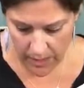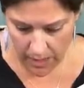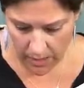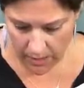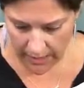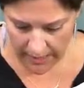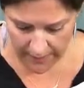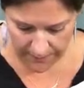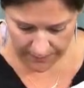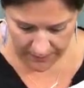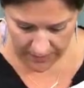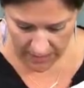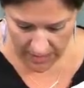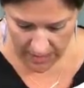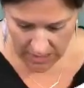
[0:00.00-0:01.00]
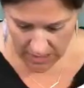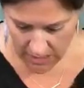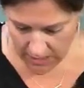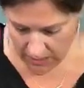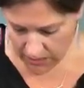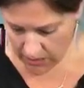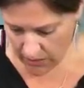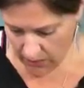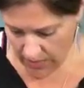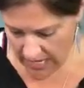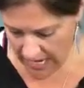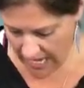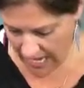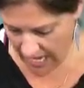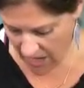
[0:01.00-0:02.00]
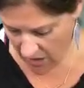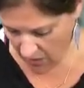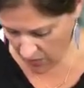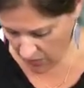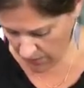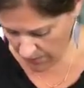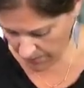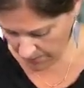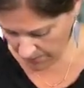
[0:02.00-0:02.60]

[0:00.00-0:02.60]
All right. So now